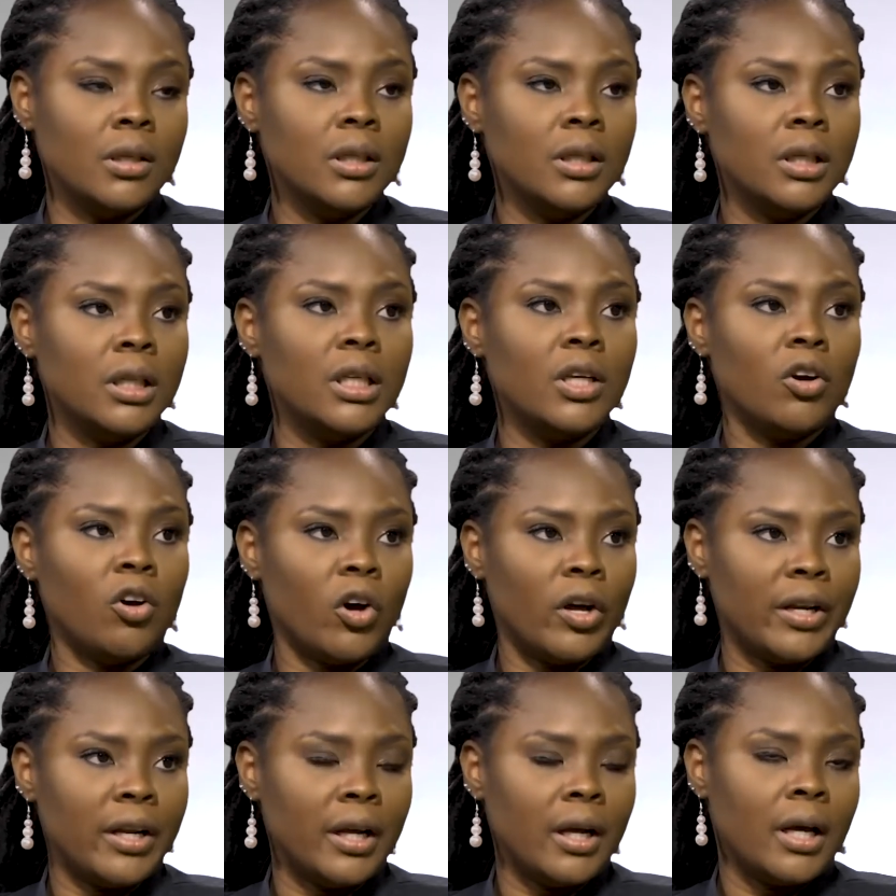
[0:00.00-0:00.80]
early
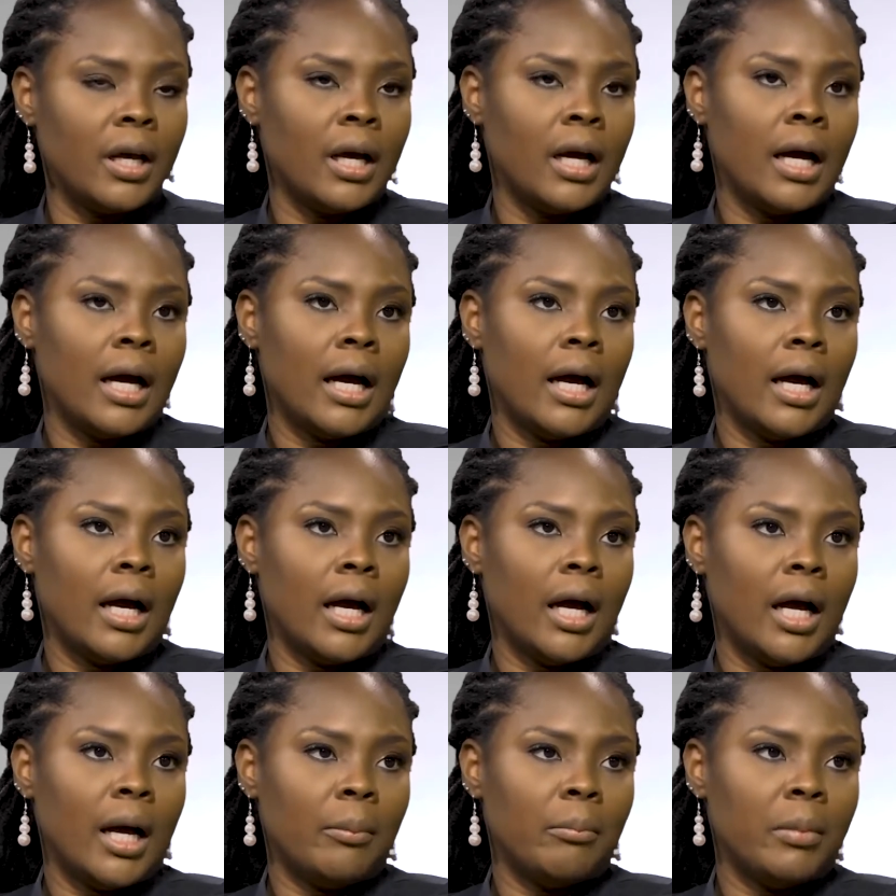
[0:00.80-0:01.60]
on,
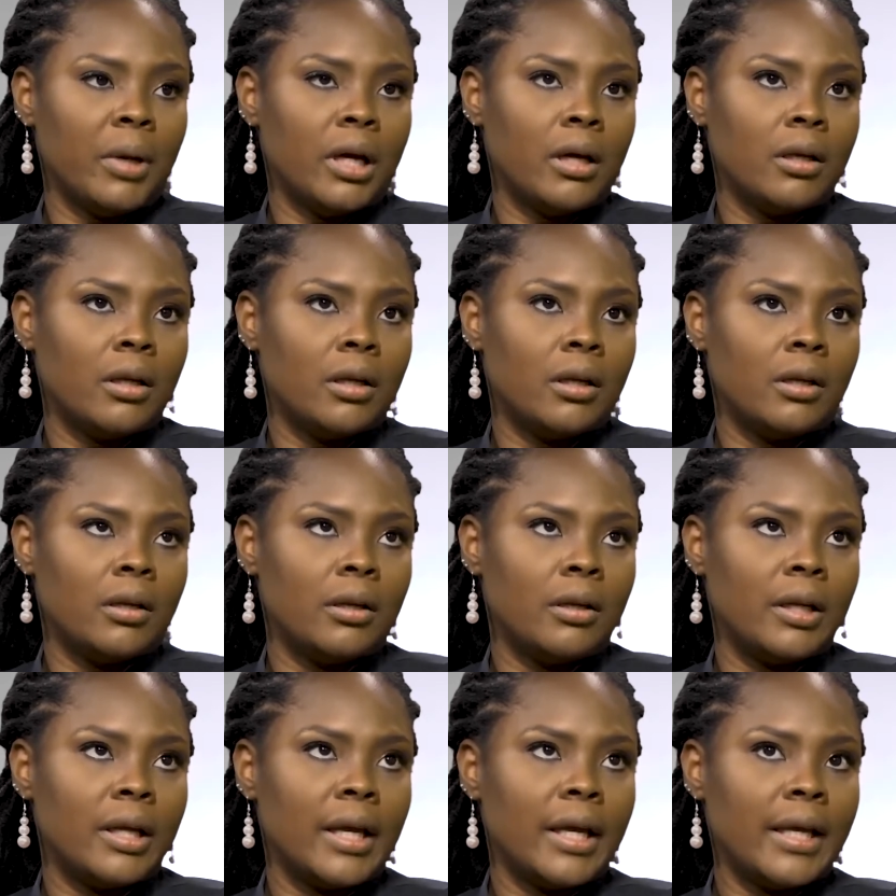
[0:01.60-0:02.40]

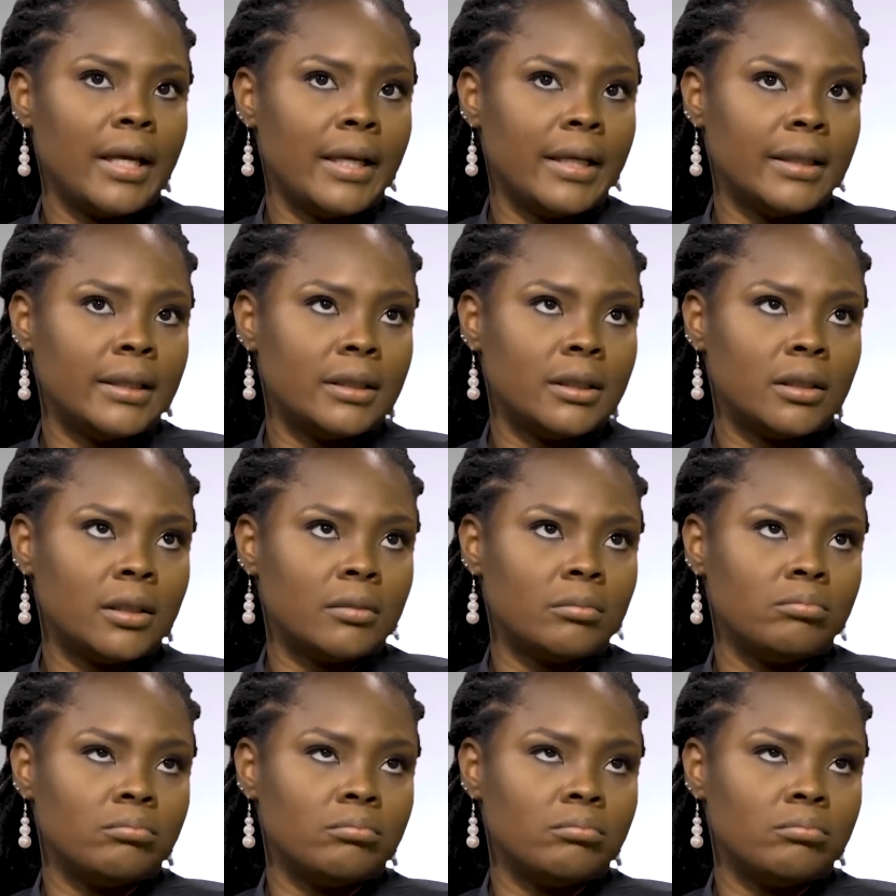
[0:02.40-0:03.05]
there is,